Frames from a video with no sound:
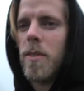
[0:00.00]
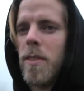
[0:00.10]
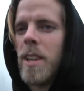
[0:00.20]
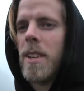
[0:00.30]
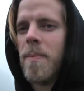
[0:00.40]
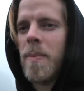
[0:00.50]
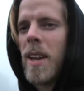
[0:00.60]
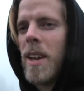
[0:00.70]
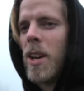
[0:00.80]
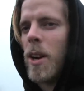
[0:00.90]
of
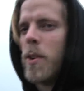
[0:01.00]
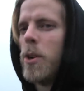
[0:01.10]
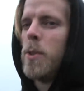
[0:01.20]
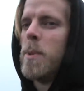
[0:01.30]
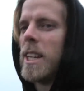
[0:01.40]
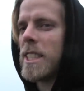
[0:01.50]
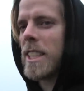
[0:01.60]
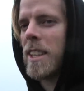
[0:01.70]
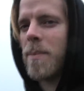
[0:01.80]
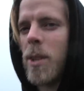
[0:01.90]

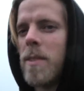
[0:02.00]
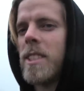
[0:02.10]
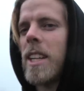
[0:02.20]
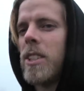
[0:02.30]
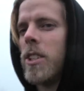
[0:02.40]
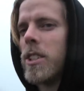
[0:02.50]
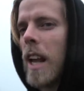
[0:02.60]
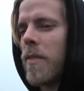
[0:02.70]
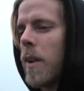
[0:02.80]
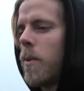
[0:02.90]
hubris, you have said to
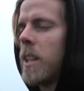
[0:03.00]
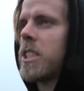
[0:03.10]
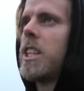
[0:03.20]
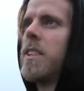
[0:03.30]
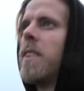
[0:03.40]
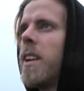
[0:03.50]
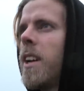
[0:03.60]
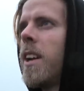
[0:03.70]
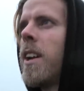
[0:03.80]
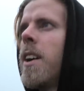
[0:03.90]
yourself, I will achieve
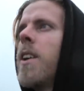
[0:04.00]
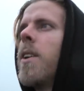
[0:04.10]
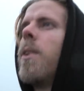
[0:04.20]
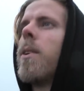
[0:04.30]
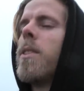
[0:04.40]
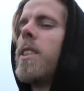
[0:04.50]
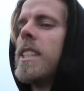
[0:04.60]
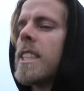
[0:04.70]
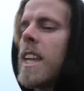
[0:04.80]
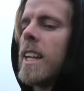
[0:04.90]
all of
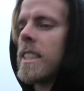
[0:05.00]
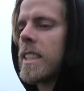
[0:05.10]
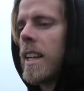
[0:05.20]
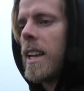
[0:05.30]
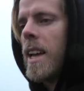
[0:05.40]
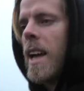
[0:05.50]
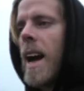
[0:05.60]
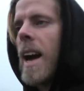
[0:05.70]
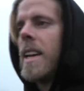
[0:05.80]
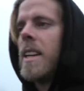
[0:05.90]
these things,
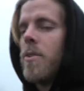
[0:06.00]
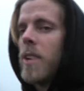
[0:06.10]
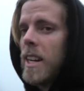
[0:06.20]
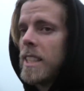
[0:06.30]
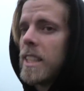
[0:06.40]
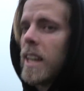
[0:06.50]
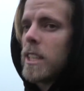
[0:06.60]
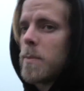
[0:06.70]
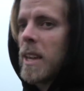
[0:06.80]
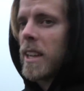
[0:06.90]
and
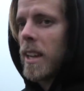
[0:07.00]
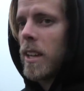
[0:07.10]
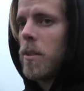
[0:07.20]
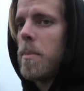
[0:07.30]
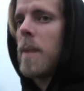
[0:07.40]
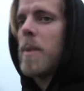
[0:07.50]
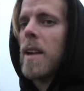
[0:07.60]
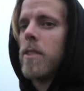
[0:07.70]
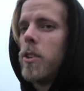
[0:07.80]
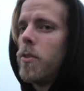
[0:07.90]
realistically speaking, you maybe
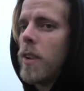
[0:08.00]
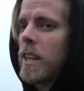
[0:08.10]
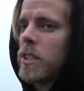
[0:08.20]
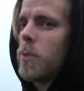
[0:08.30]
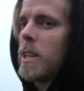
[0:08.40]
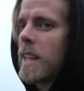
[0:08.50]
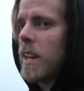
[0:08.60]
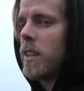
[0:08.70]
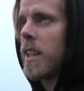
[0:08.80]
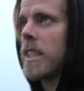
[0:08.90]
have good friends who will
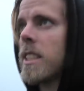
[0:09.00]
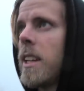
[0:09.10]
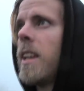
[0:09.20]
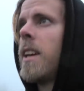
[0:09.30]
tell you this,